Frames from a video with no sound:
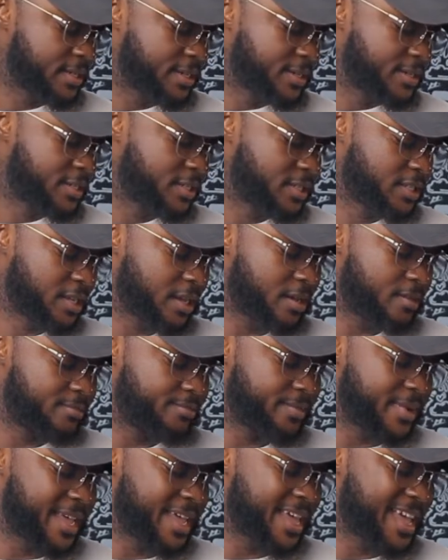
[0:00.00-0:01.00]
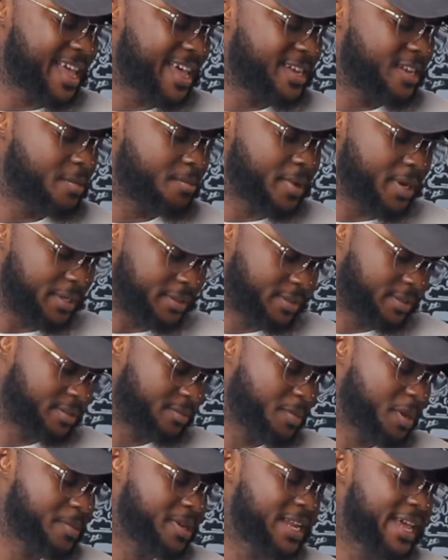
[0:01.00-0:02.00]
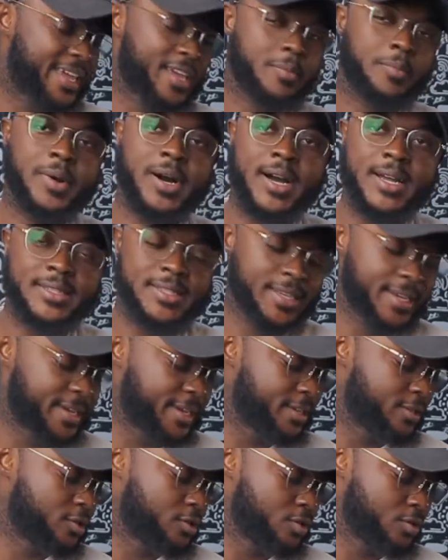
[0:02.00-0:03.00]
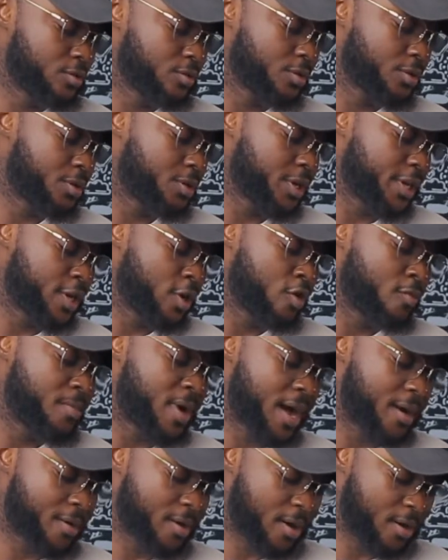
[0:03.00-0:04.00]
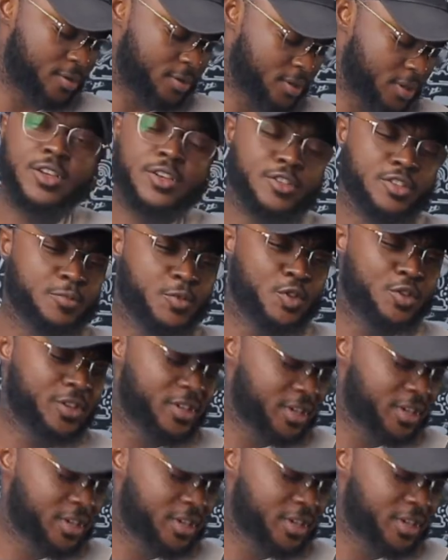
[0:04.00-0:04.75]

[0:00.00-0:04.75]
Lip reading: some elements, maybe like a pattern to the yellow background. So I'm going to